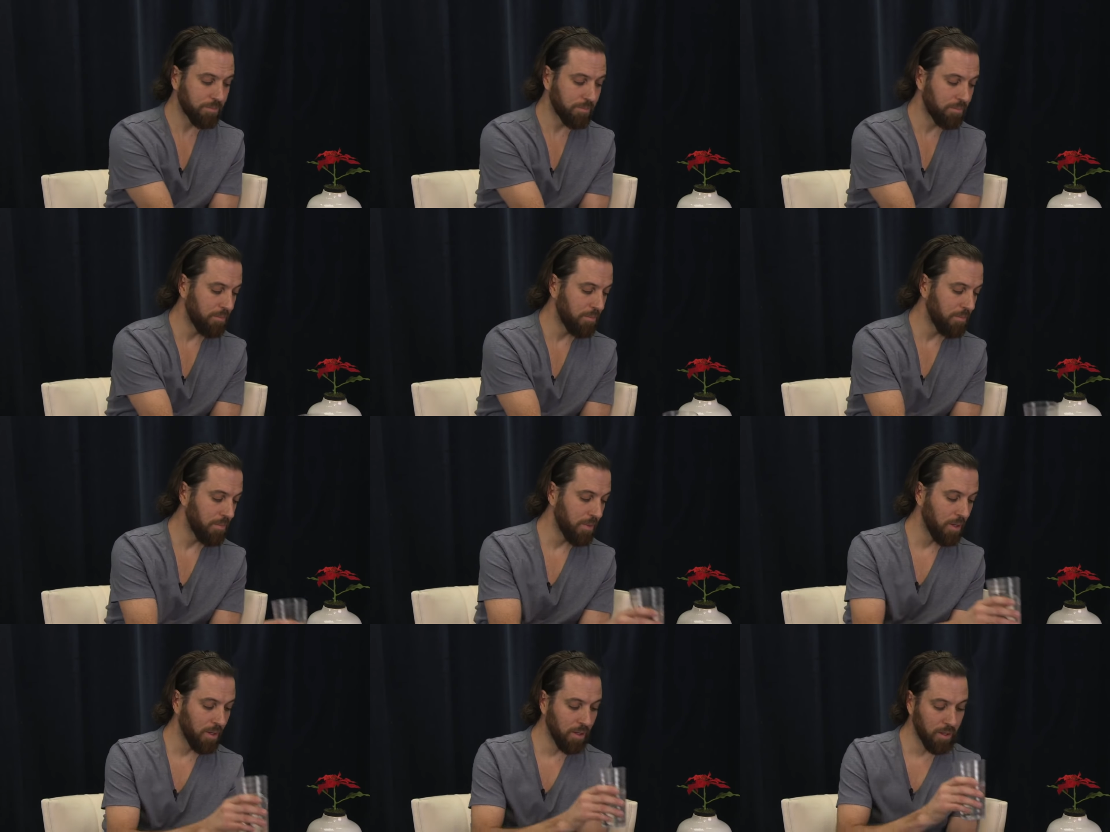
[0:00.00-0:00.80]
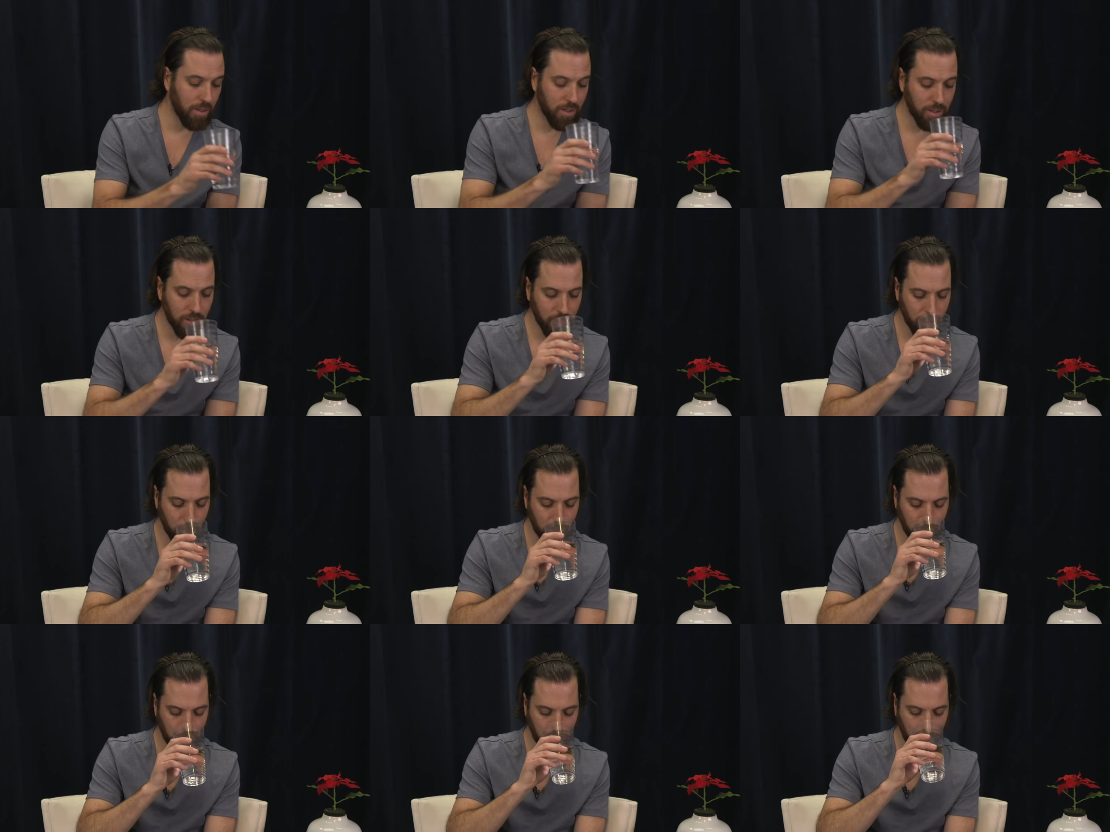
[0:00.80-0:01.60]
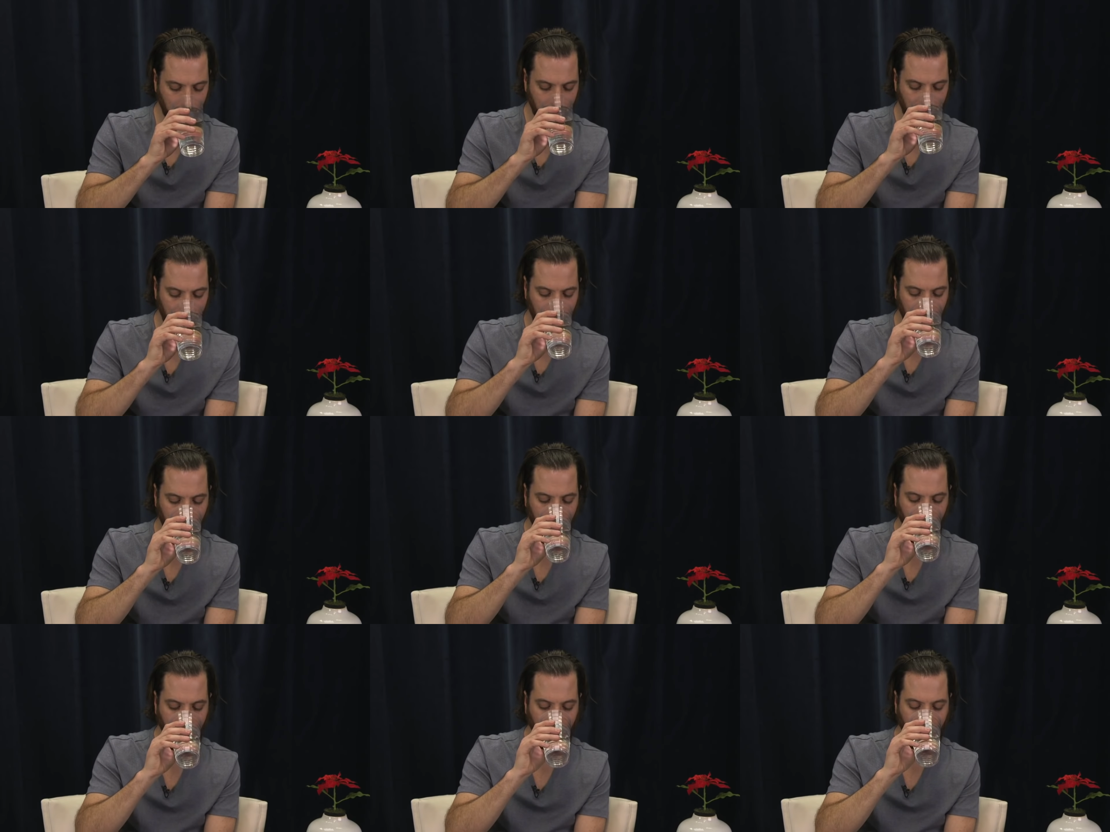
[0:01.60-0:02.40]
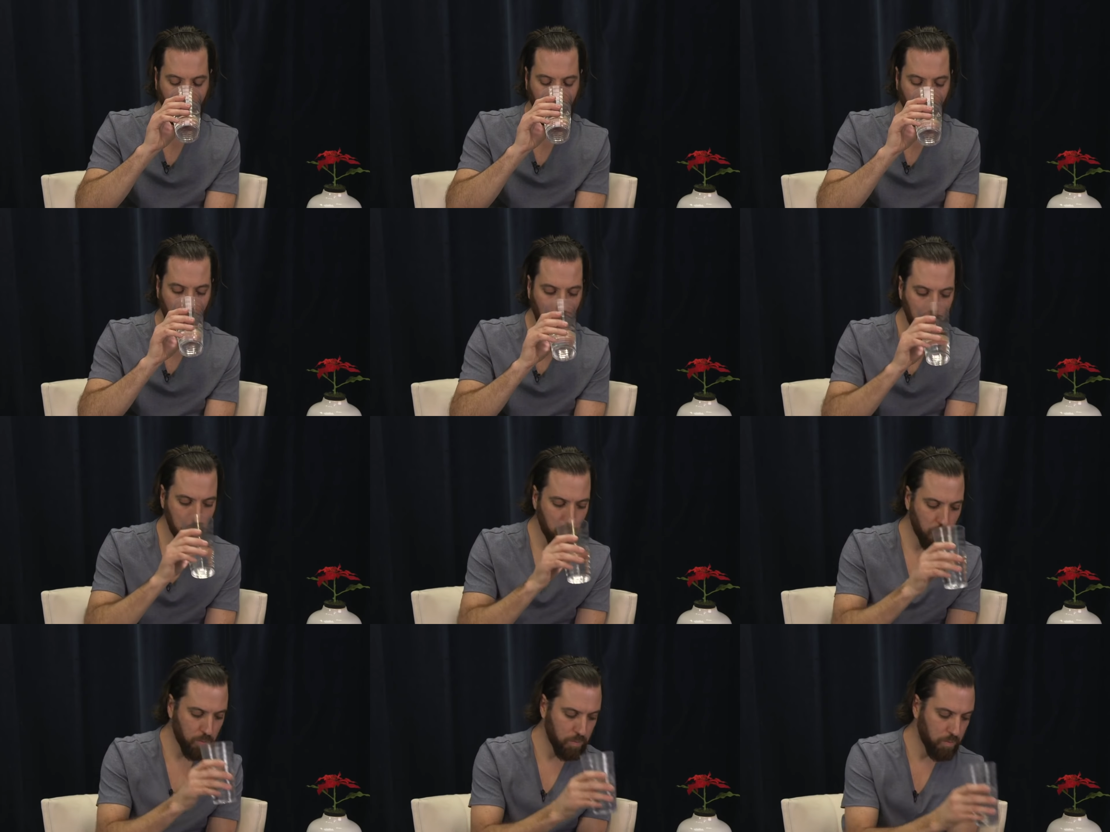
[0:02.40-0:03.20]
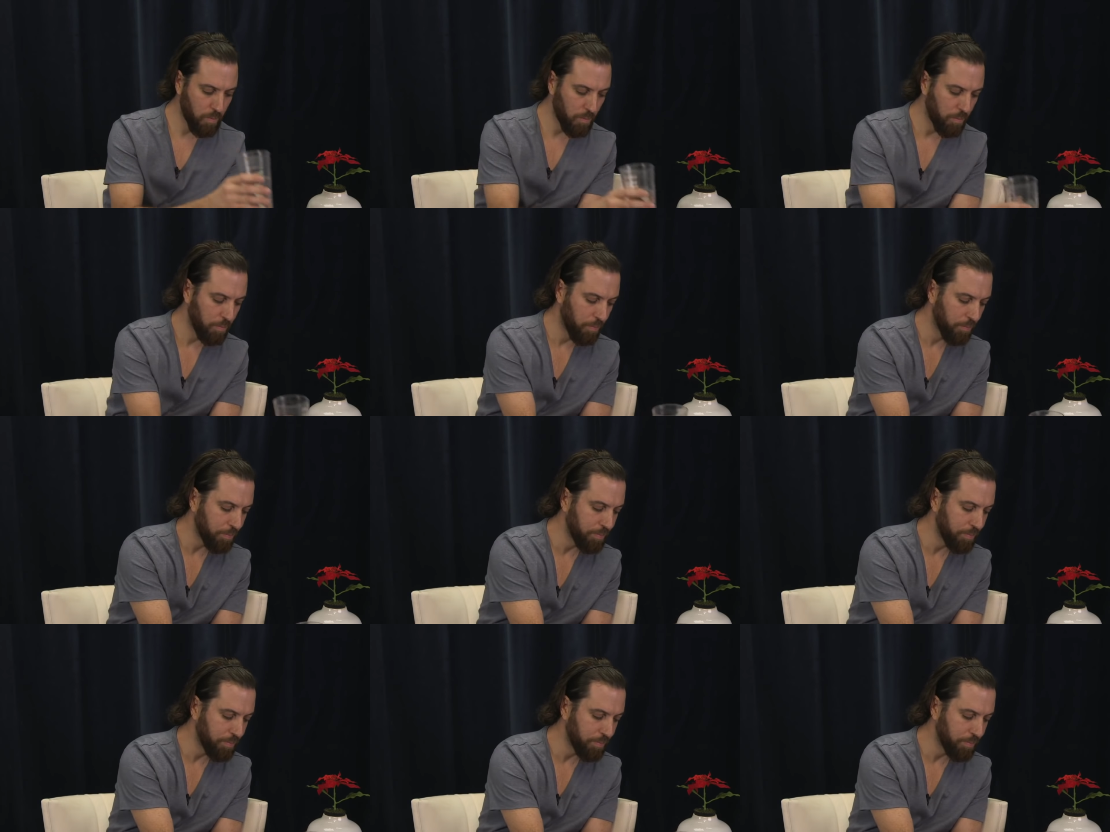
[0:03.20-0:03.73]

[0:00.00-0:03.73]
[no speech]